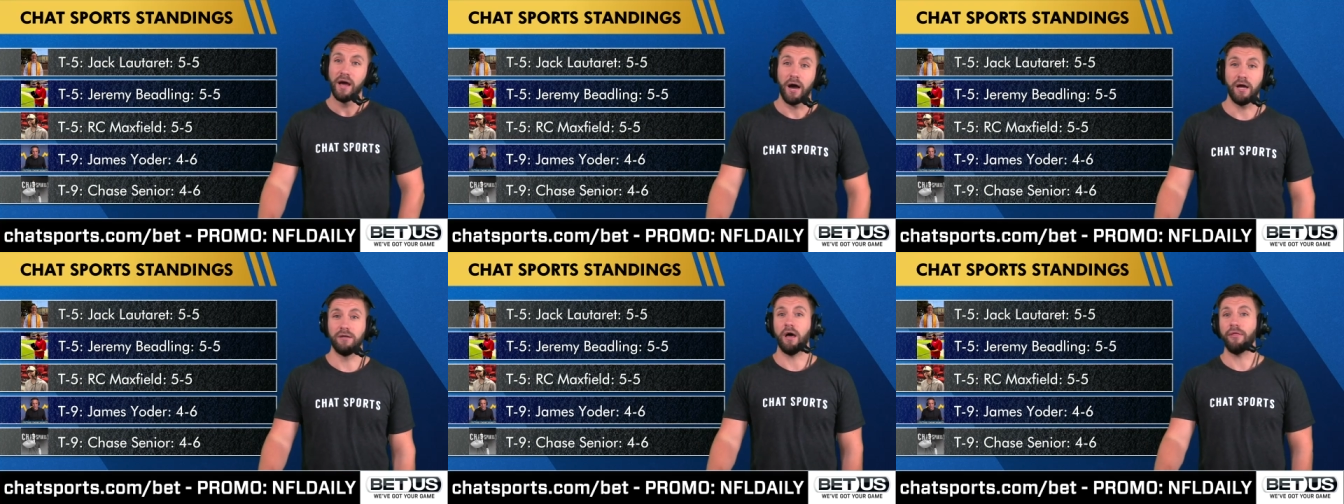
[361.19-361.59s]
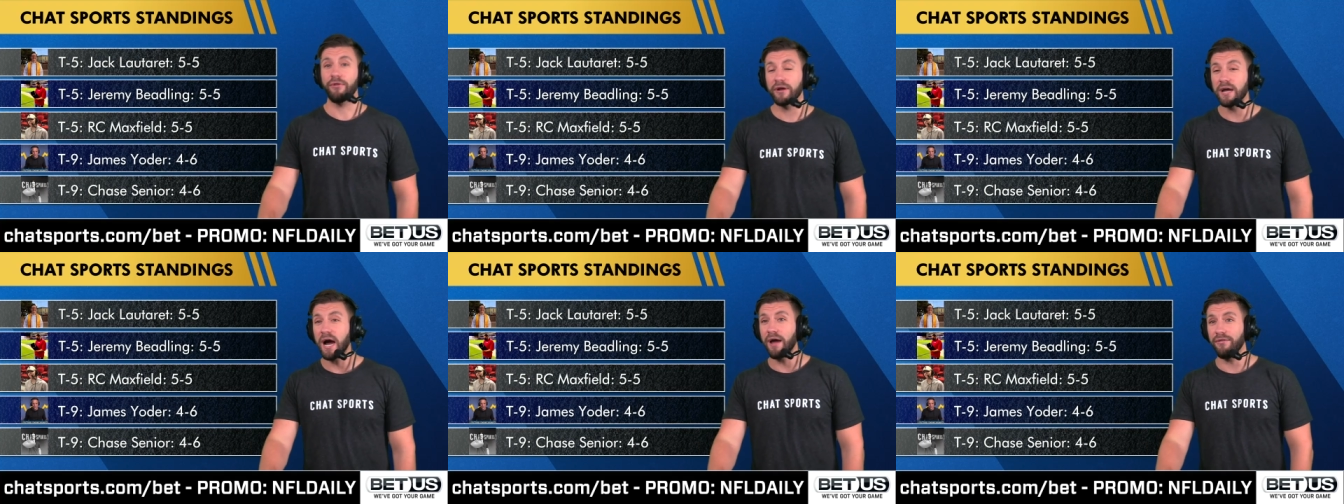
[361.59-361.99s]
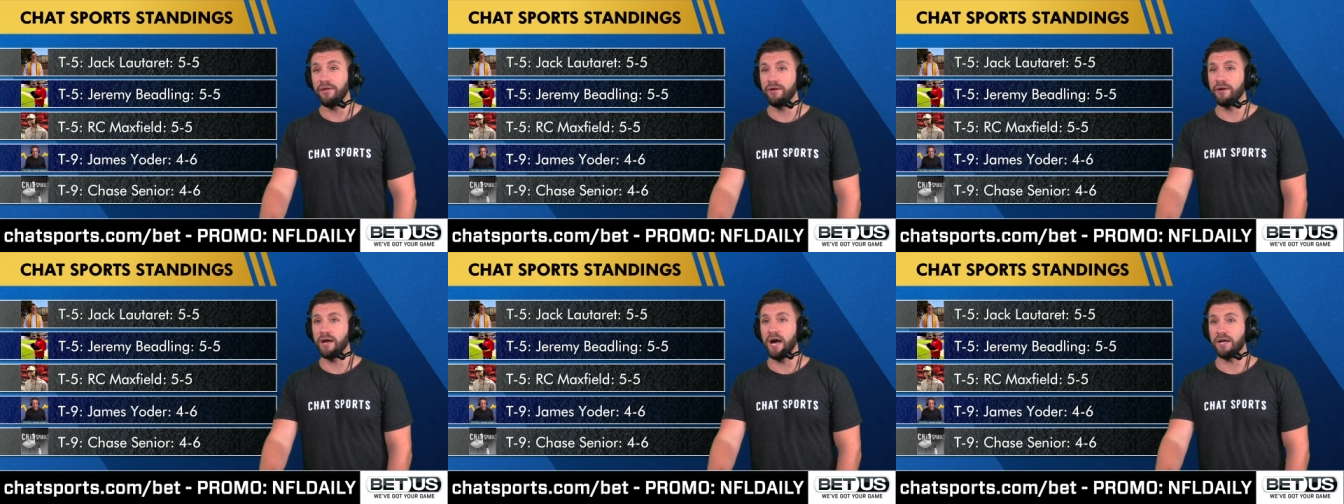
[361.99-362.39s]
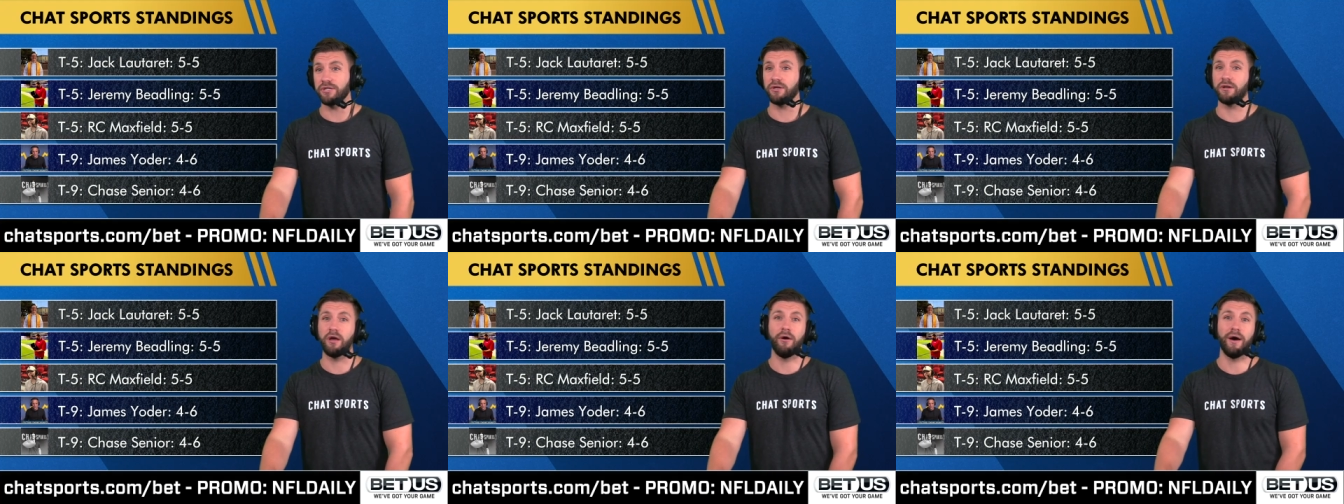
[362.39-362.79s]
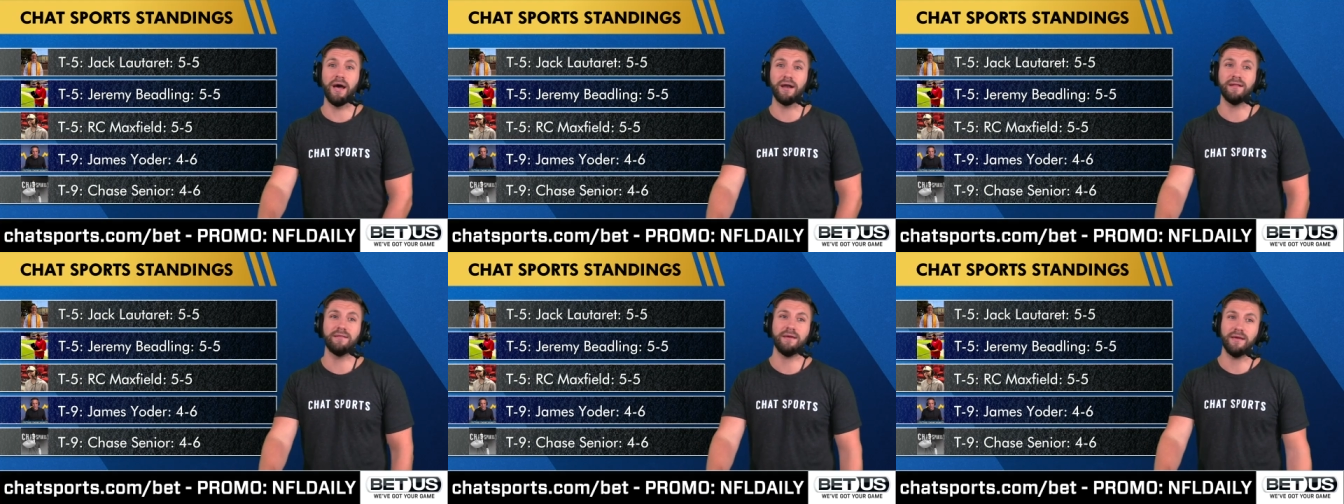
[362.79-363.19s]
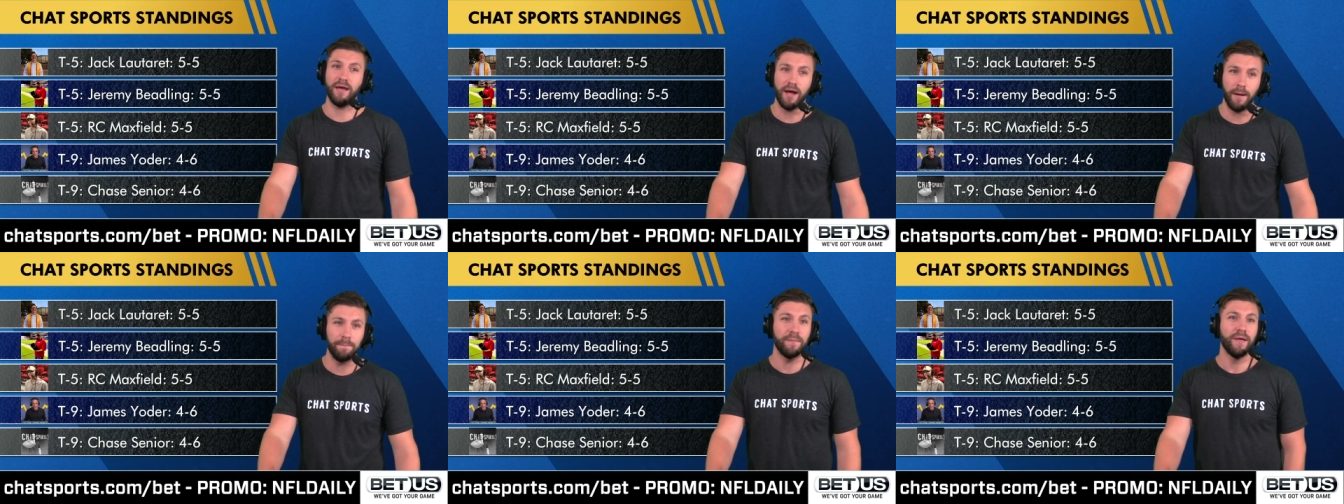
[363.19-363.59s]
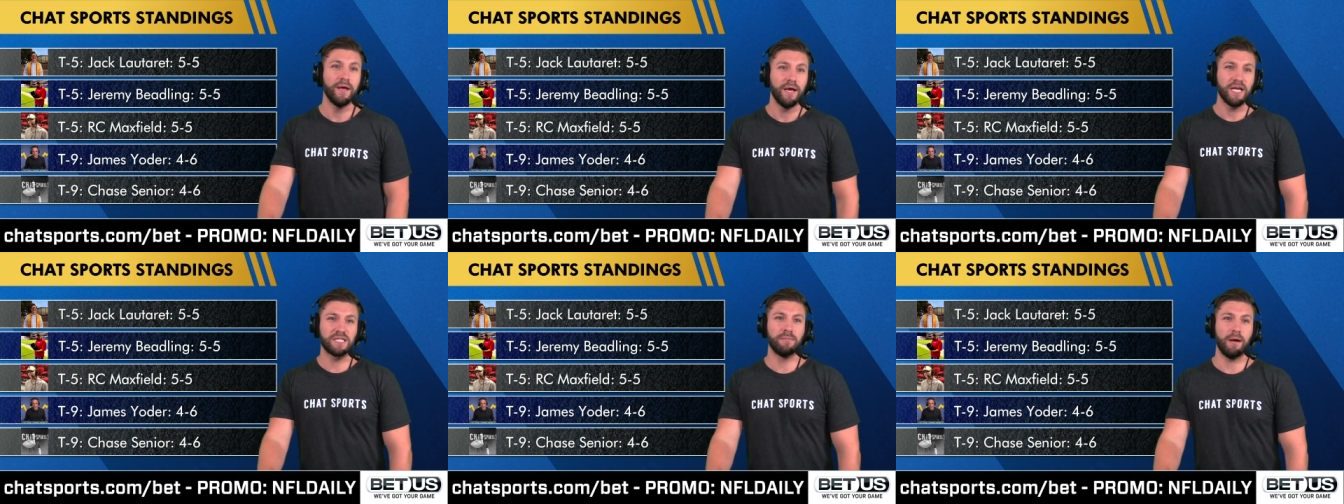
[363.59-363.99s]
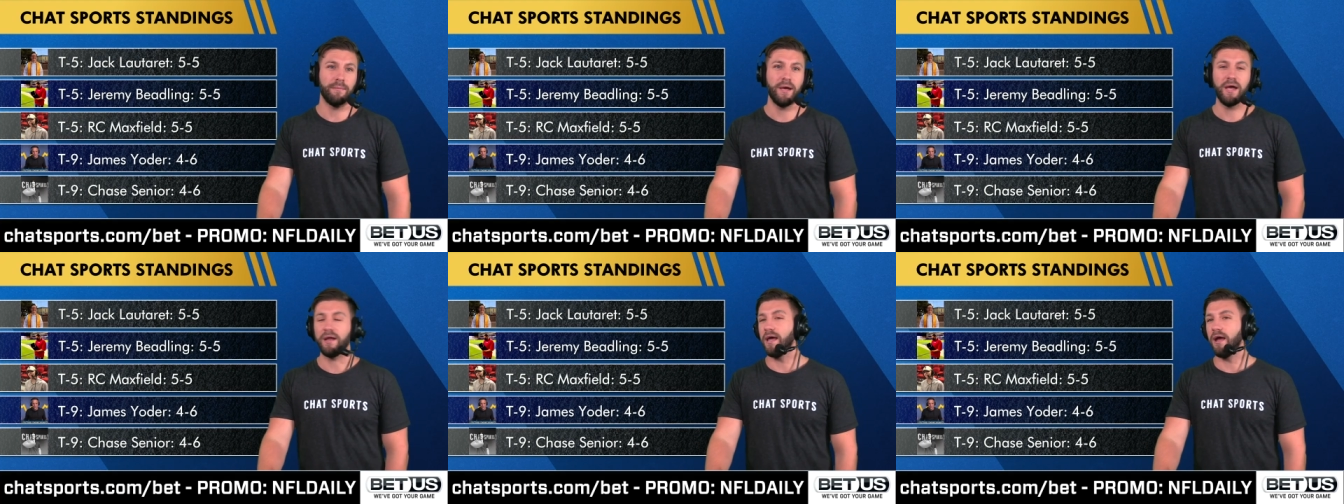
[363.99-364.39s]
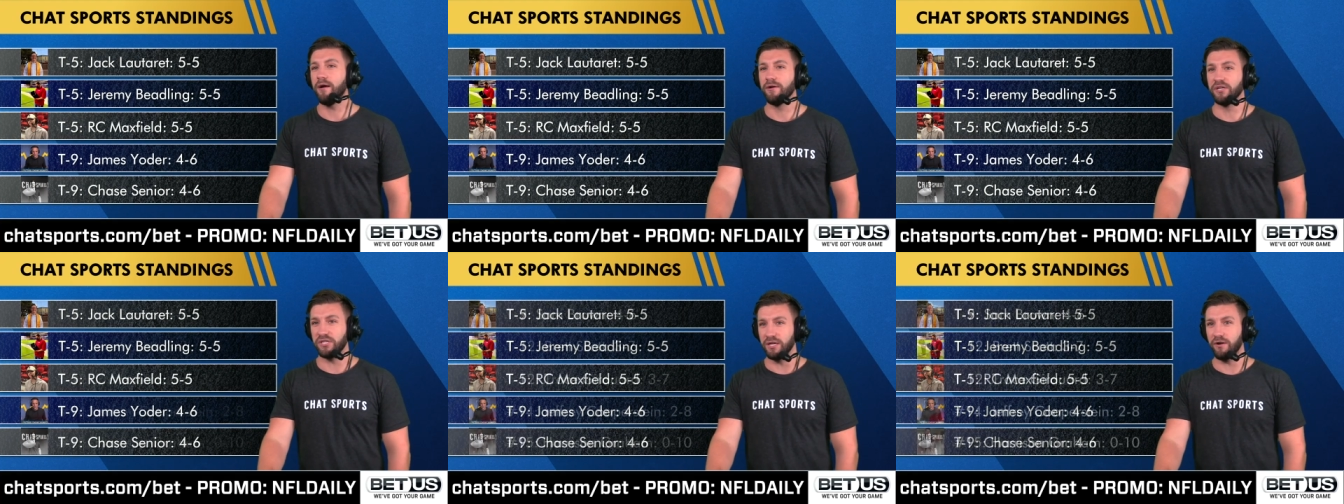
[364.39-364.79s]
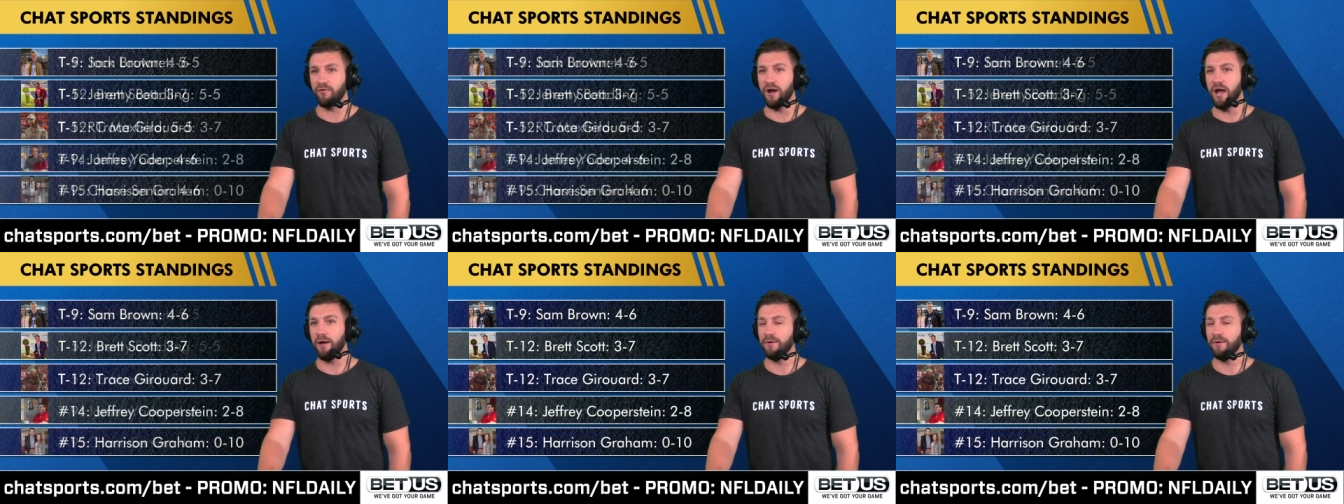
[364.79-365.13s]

Another guy that you guys should go ahead and DM is my man Harrison Graham.